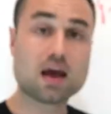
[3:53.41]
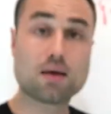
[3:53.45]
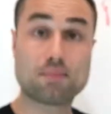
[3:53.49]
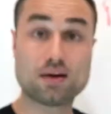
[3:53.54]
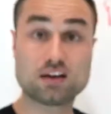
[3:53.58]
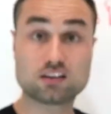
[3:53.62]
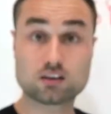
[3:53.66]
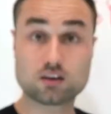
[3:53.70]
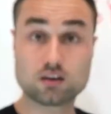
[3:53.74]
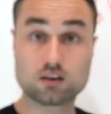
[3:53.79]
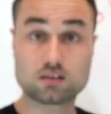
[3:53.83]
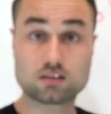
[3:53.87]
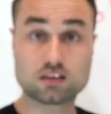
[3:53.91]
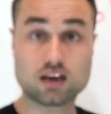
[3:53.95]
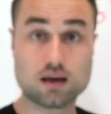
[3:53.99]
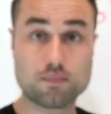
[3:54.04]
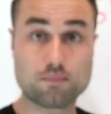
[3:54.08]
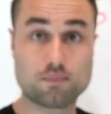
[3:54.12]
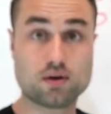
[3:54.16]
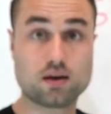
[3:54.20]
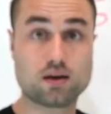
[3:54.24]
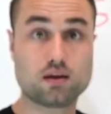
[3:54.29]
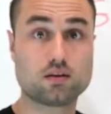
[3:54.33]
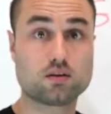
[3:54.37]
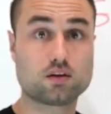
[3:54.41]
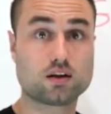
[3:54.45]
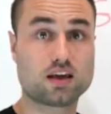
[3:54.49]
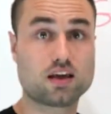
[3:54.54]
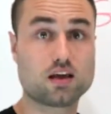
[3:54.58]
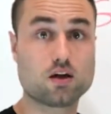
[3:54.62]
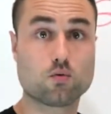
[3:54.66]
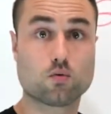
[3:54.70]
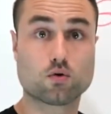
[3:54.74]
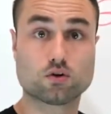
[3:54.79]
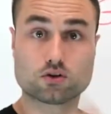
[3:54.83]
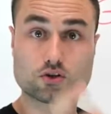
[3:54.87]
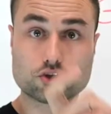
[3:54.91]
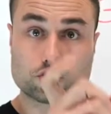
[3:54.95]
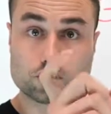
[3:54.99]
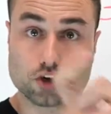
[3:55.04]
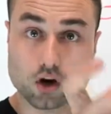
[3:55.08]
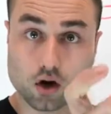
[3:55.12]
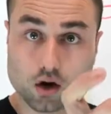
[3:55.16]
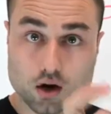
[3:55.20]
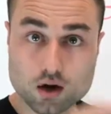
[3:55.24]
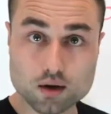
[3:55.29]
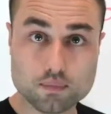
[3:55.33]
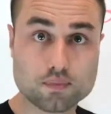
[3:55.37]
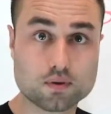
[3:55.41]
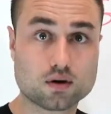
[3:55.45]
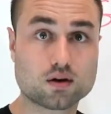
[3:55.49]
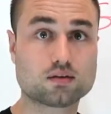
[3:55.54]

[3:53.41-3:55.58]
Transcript: I'm basically gonna type in the keyword startup.